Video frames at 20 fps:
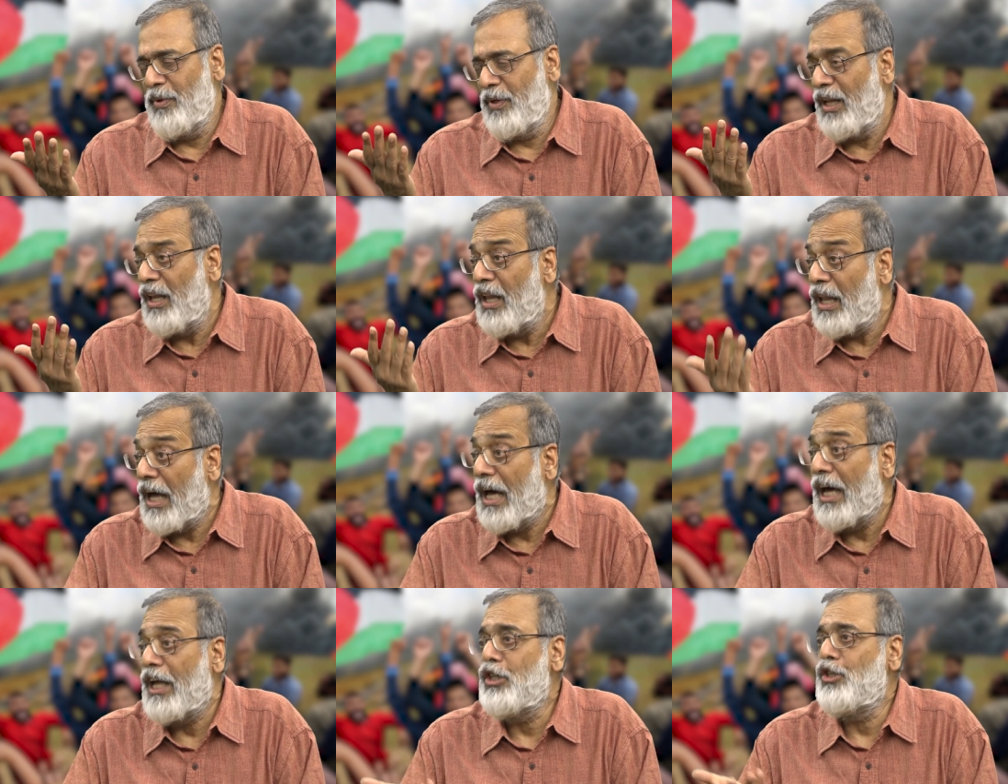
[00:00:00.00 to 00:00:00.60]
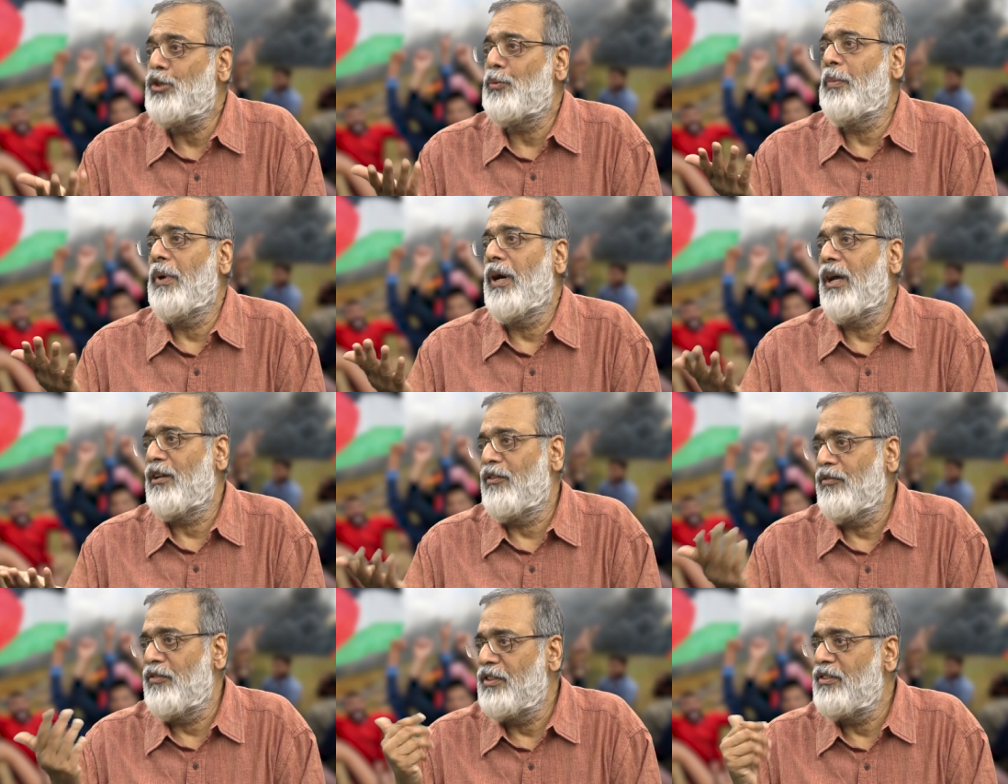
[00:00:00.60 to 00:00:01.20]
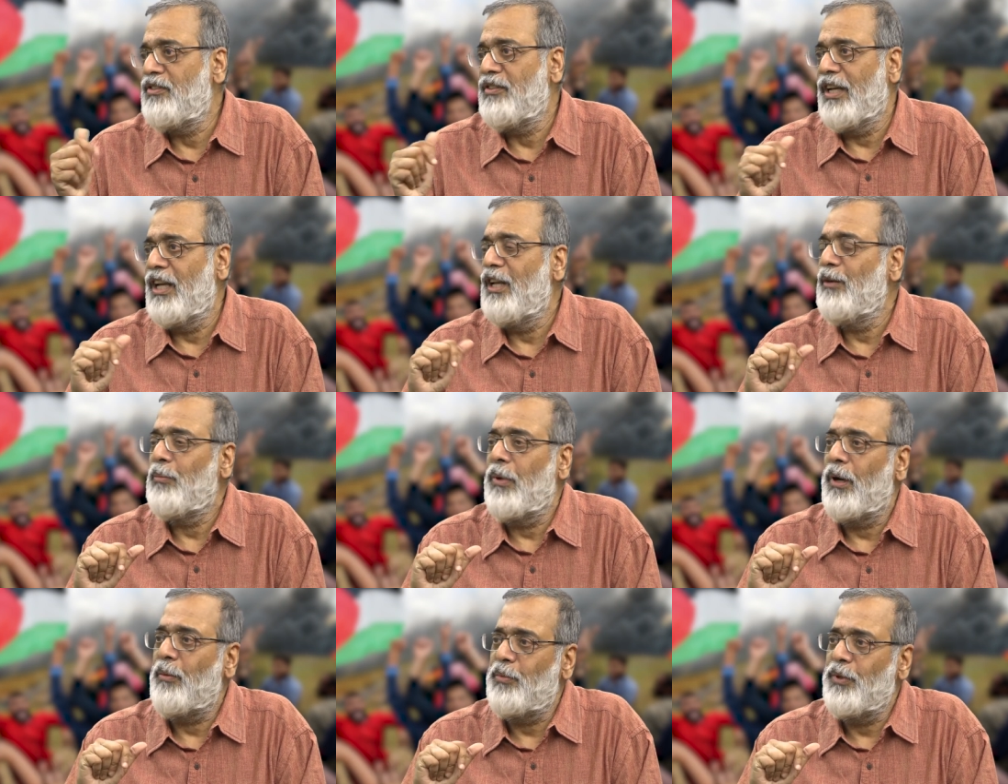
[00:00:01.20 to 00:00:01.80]
large part of Israel
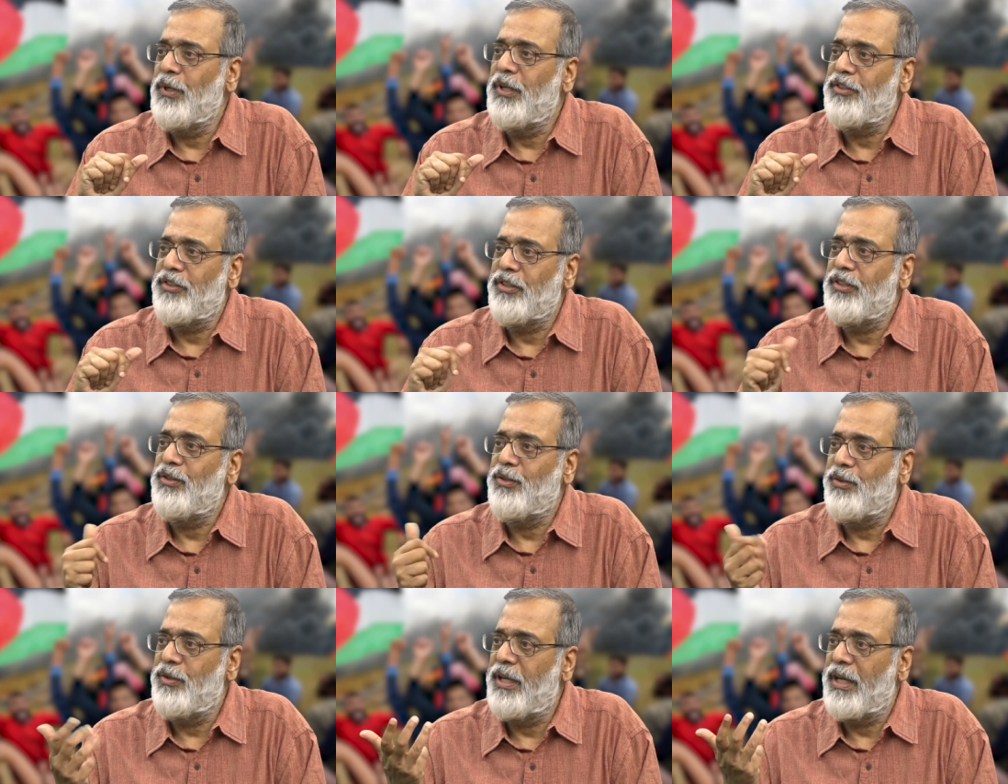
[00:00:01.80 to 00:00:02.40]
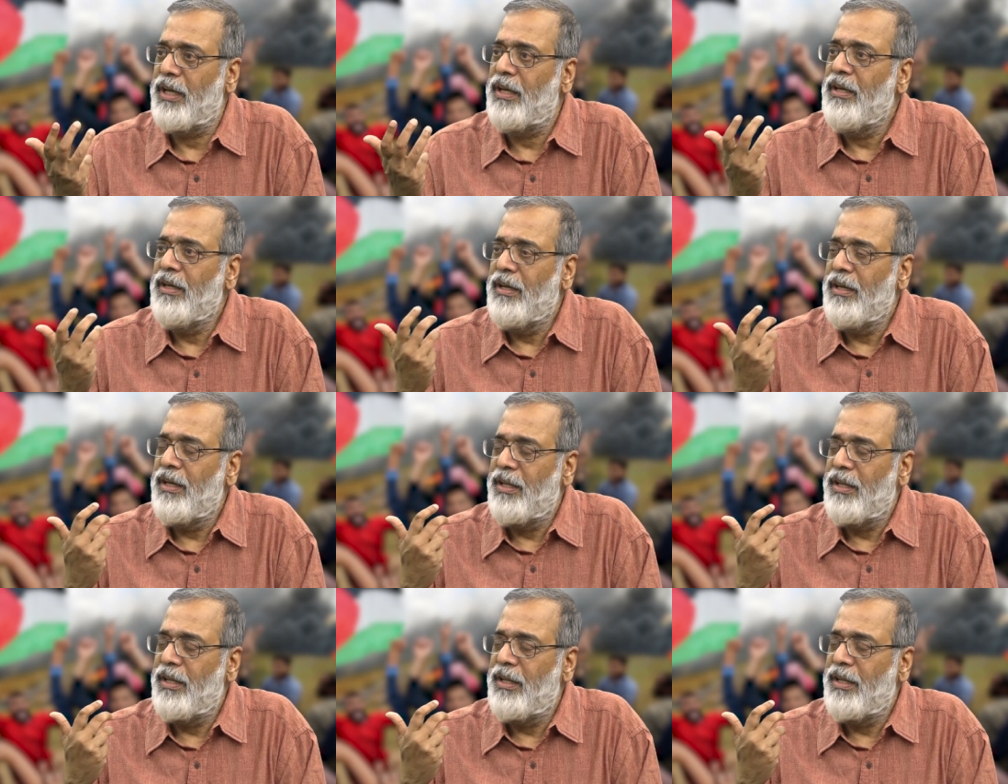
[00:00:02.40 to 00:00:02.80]
population today,